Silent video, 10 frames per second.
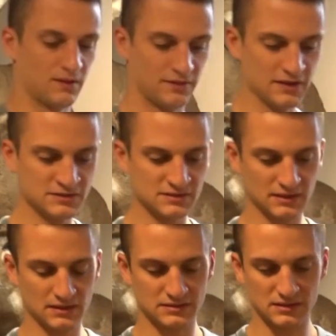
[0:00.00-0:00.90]
This
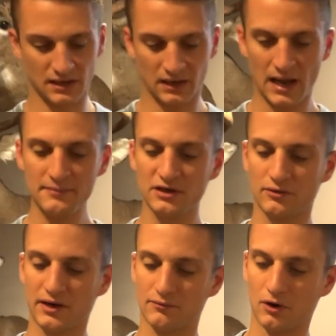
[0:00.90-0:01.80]
is a climbing
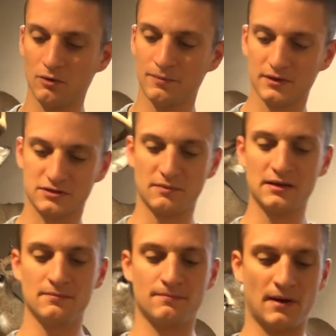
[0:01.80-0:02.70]
grade rope. It's
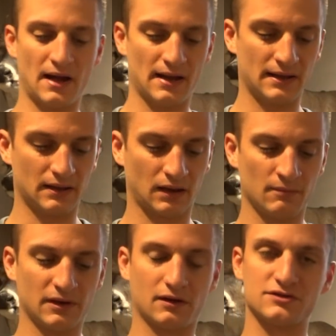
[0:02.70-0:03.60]
made by a
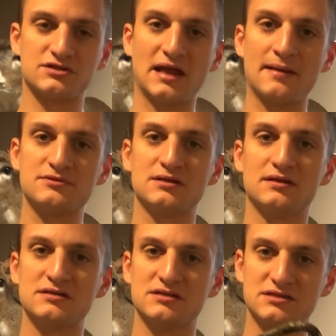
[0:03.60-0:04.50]
company called Samson.
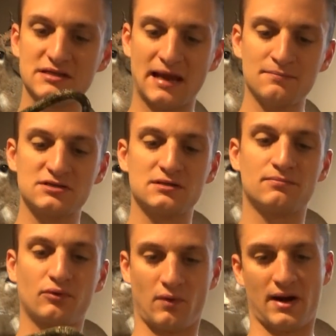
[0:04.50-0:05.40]
This is Samson
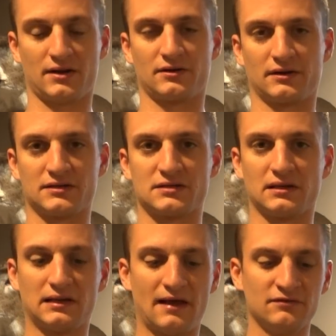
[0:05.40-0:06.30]
Predator. It's
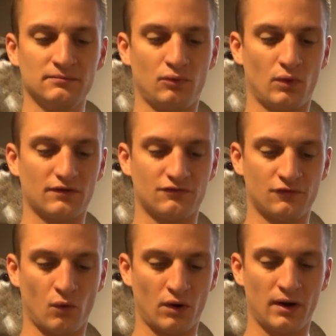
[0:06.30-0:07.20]

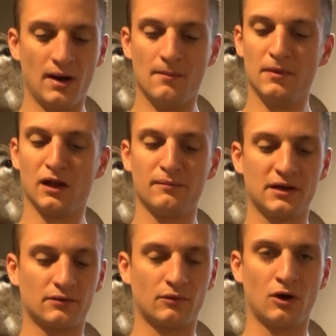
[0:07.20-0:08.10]
11.4
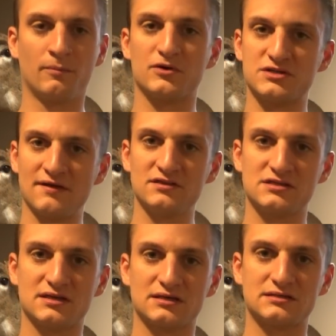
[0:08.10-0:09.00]
millimeter rope, or
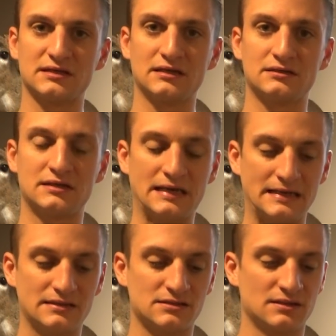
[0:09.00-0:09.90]

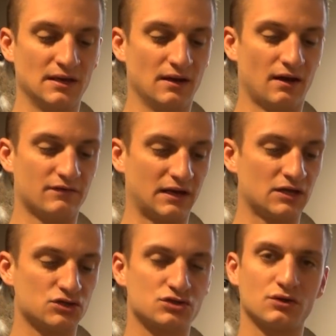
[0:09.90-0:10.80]
7/16 of an
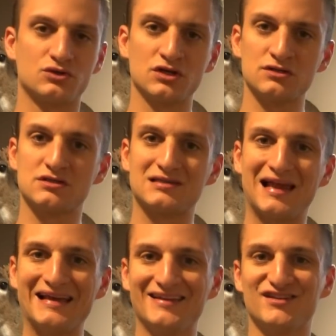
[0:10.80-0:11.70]
inch, so just
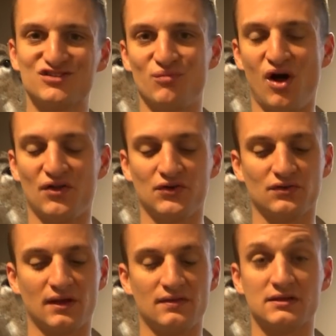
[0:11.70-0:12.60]
slightly smaller
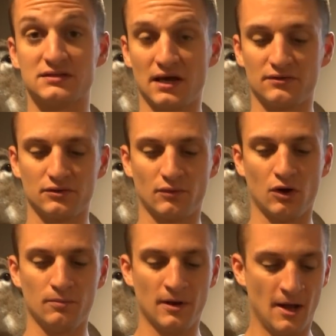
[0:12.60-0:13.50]
than the tethered
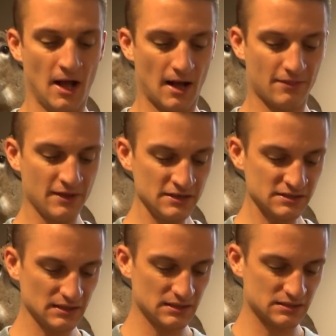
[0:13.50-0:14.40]
rope. This
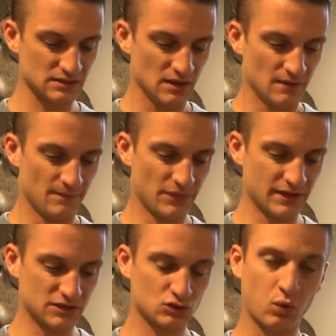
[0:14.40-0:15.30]
is
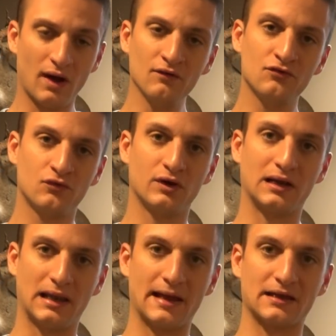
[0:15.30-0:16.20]
the 12-foot
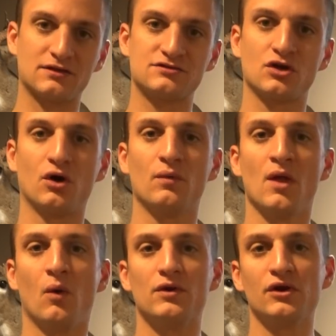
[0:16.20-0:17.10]
length. So
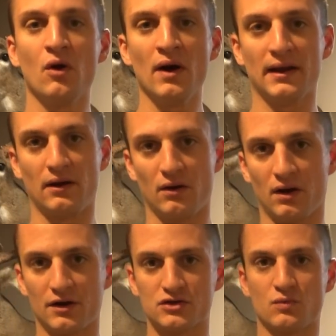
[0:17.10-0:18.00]
when you go on Arrow
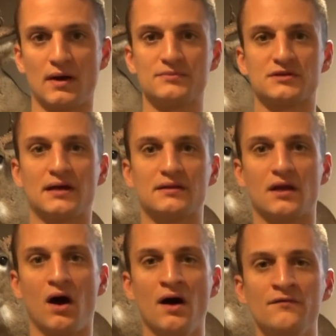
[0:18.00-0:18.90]
Hunter's website, they
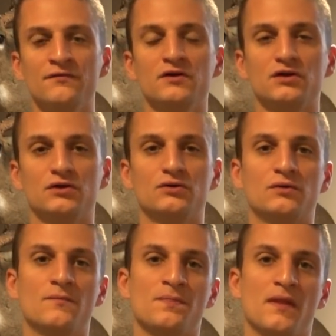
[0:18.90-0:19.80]
offer
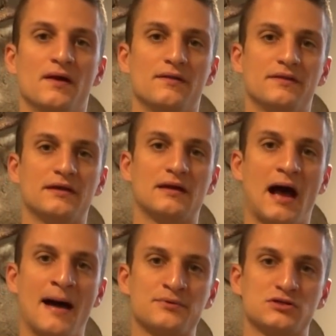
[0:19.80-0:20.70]
you the
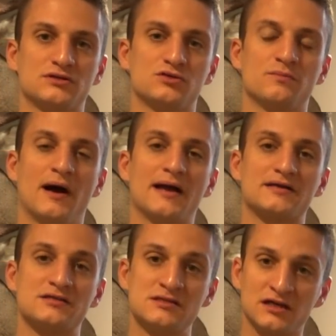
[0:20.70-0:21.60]
option to buy a
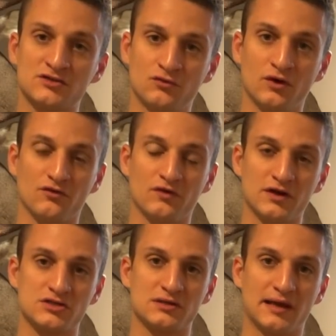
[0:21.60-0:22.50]
6-foot
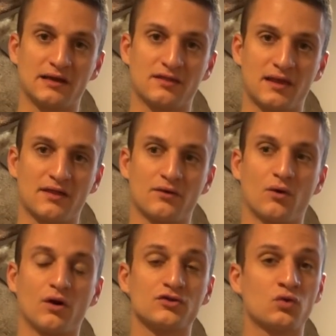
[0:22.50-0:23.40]
finished length tether
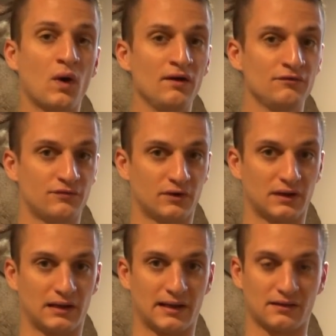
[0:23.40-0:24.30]
or a
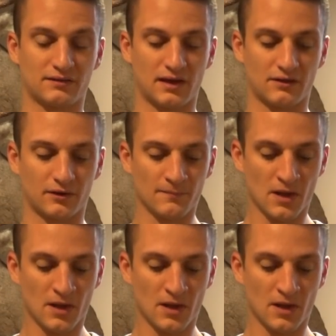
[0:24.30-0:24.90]
12-foot length tether.